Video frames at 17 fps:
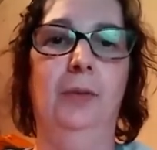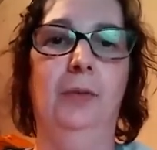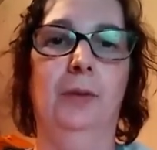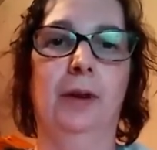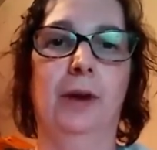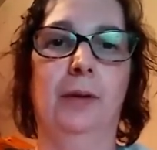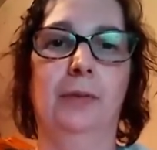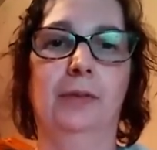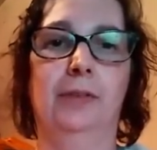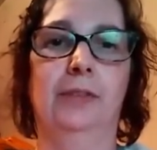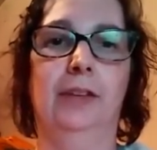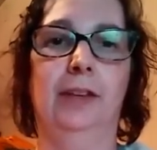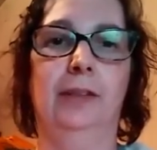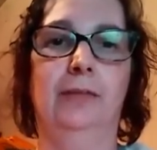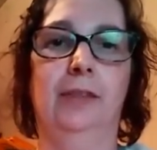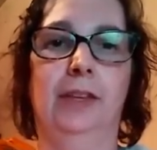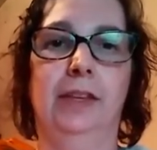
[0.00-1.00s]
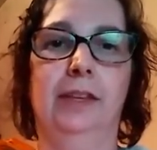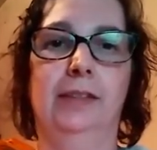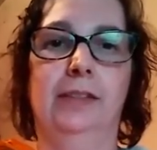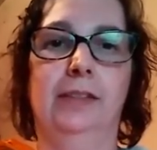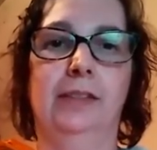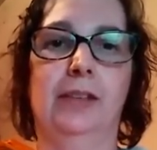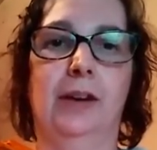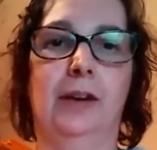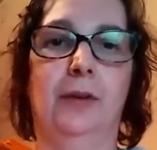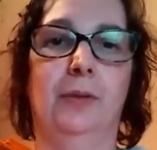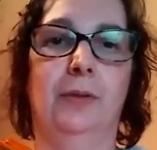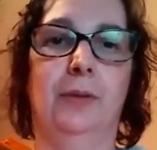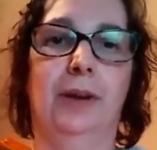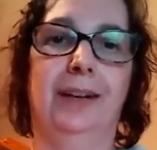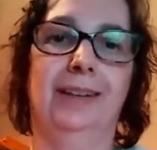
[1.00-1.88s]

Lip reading: when I received these, so